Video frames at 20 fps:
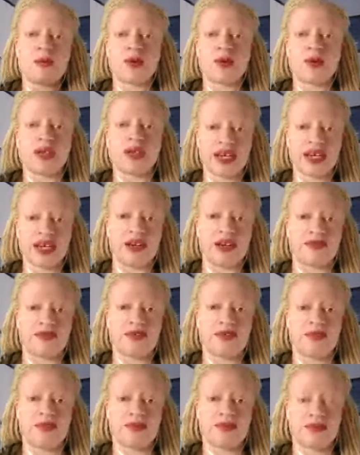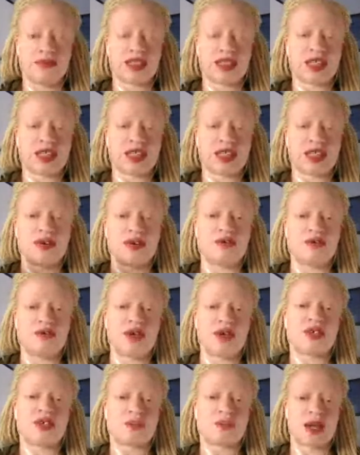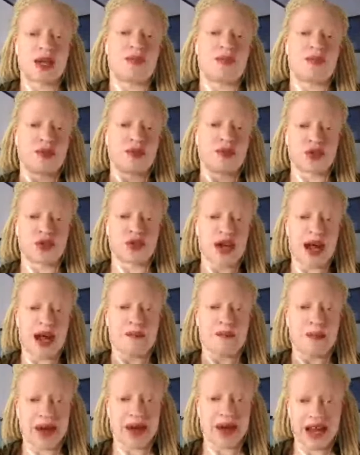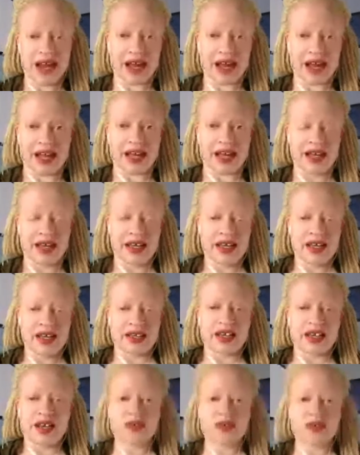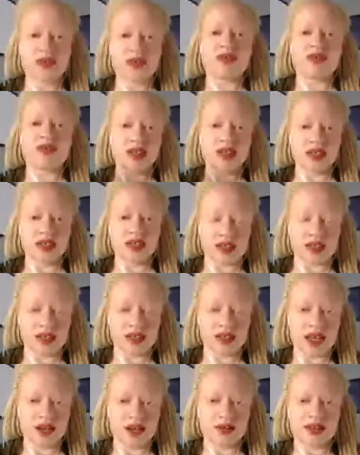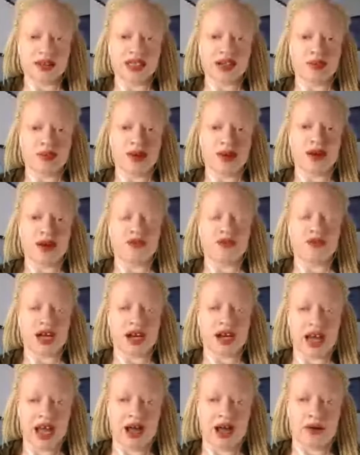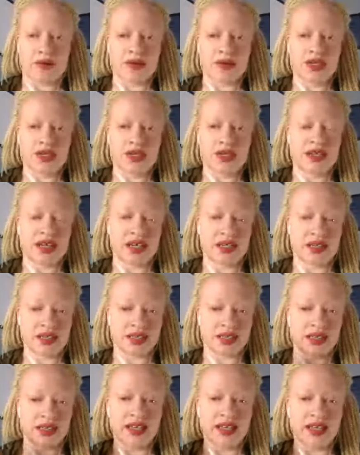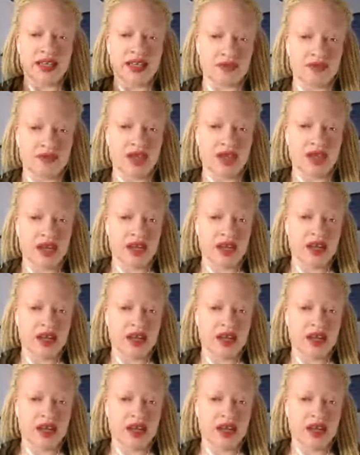will leave. So confused people do not buy. They don't even look. They don't stick around to find out. They just leave.